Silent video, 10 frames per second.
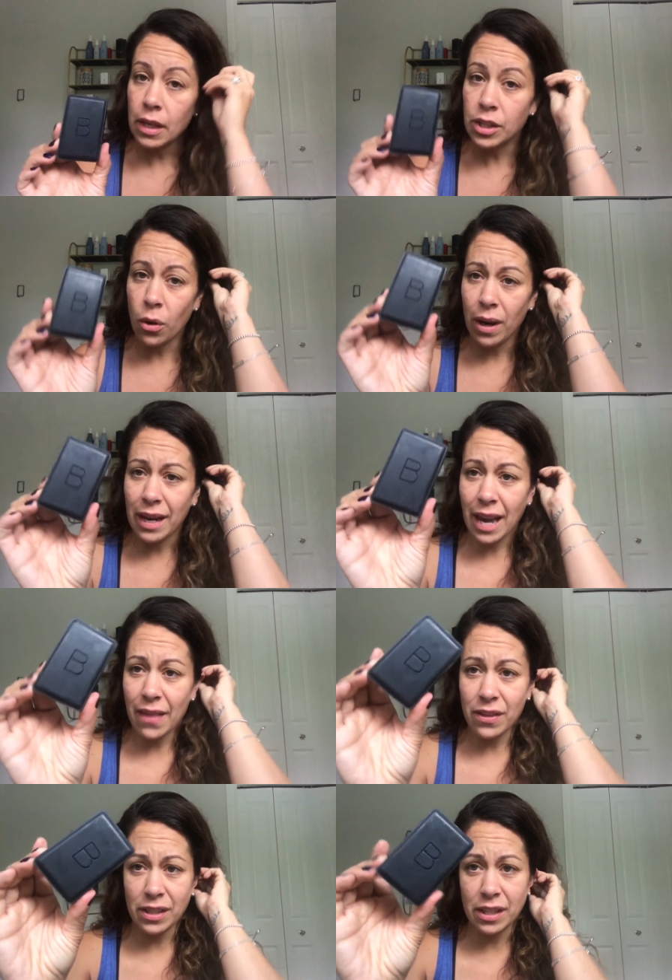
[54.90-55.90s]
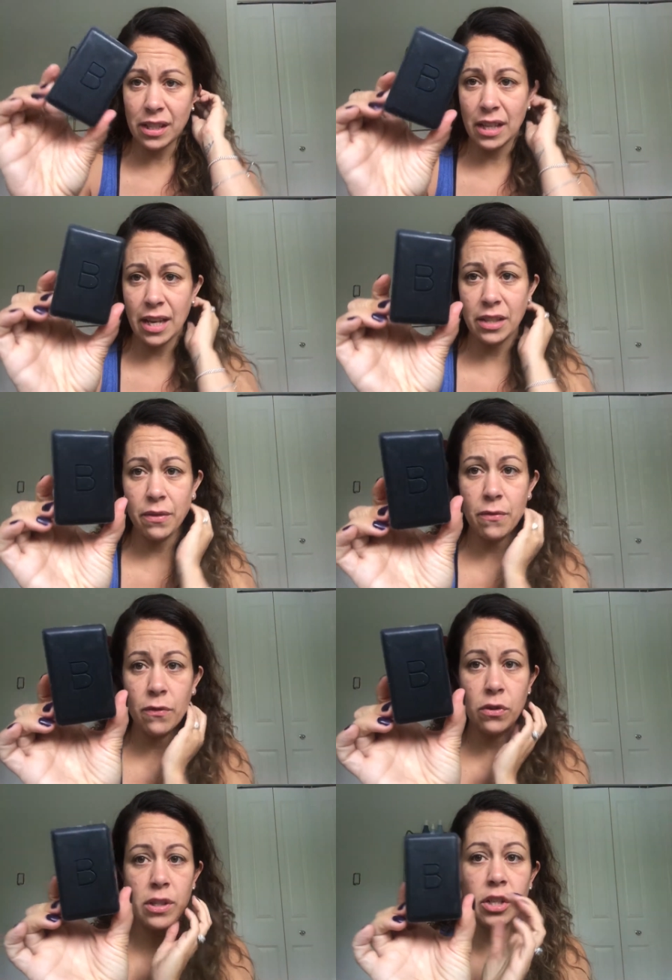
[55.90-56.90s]
So, and again, this is the size of a
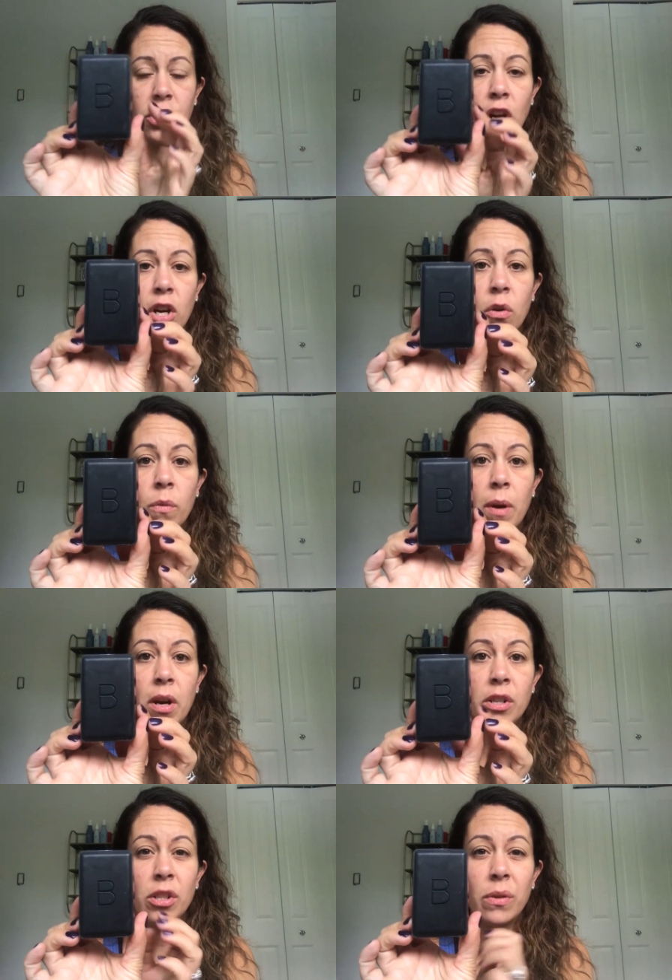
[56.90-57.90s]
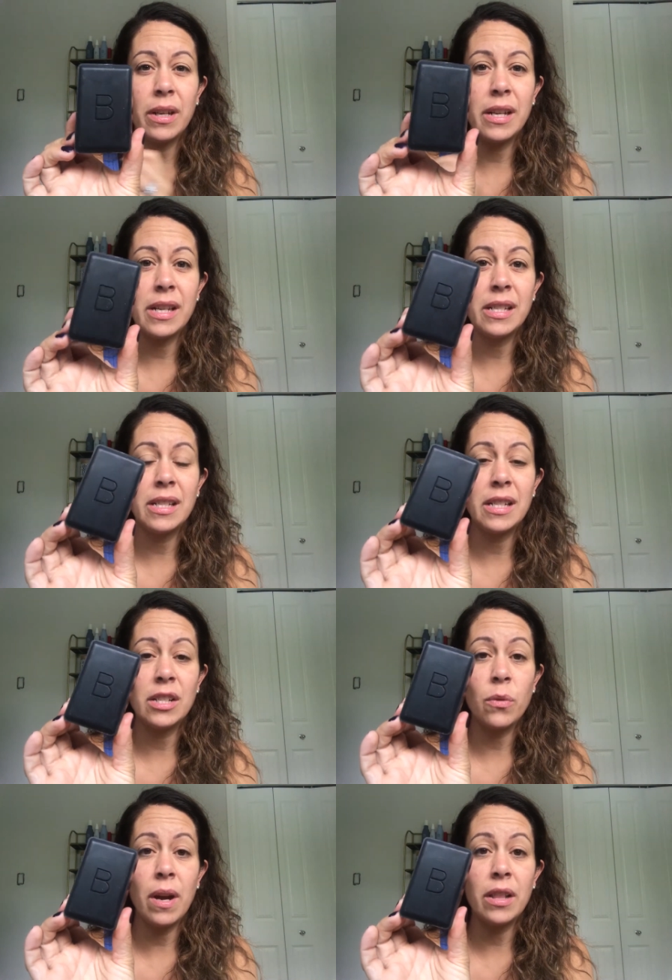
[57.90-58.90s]
full-size charcoal bar, so it, it
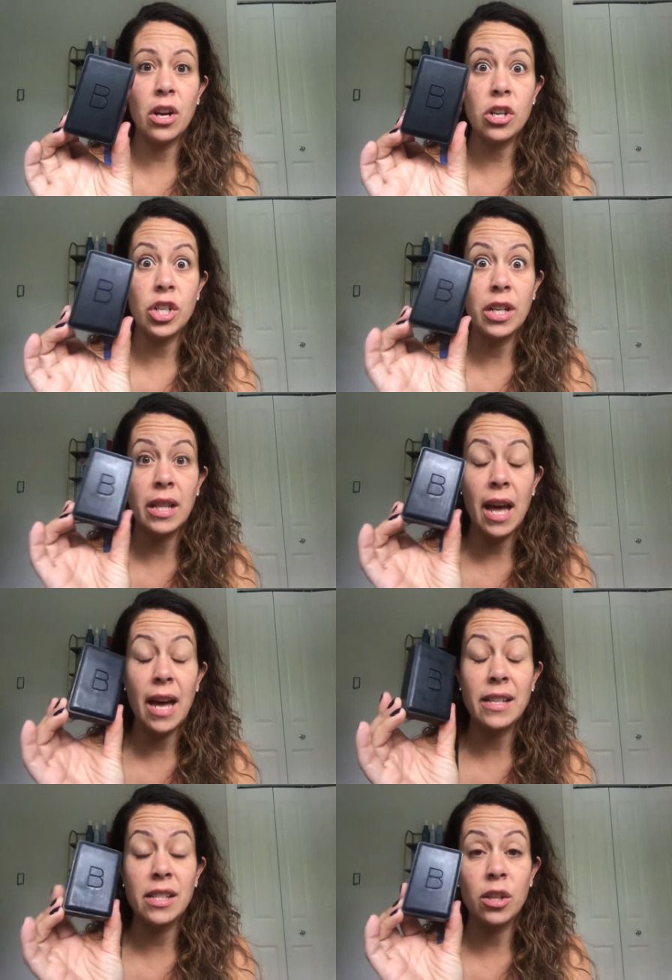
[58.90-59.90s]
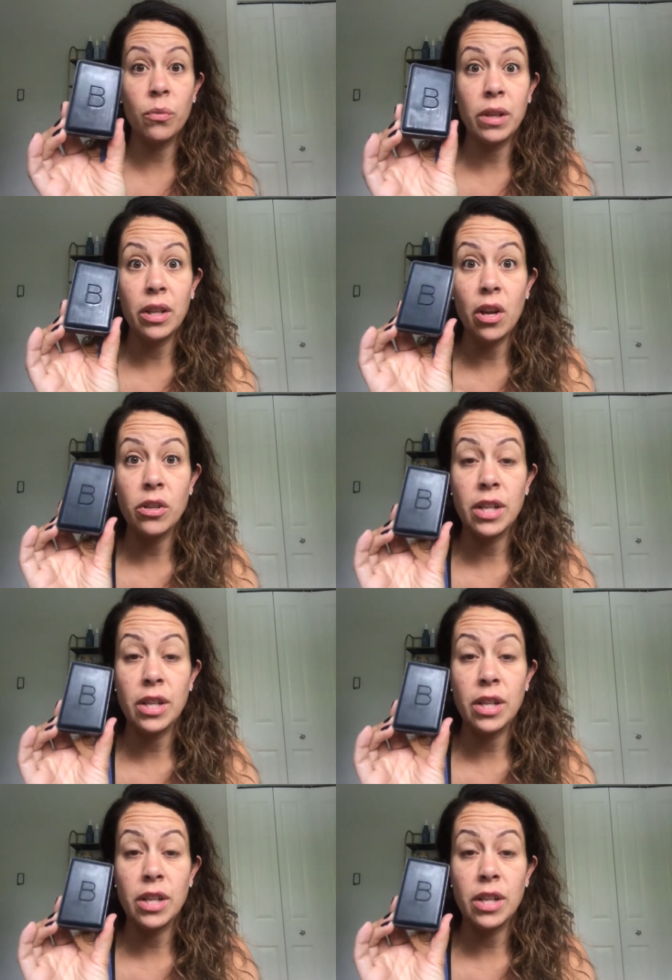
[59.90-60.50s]
is quite large and lasts a really long